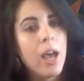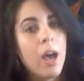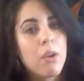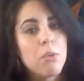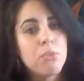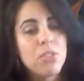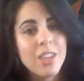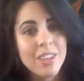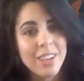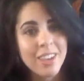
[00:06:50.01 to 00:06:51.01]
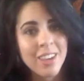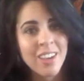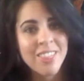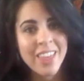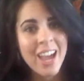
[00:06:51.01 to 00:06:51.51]
out of thinking
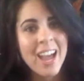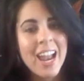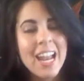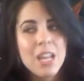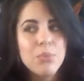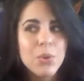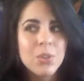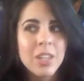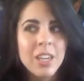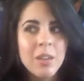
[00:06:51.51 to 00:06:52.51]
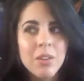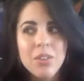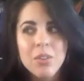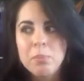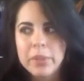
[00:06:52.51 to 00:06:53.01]
that if only
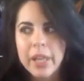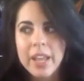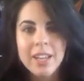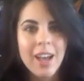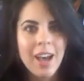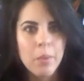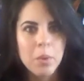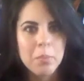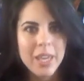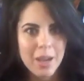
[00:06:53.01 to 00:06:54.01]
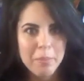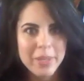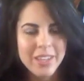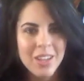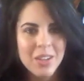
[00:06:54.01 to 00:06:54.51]
blank, I would be happy.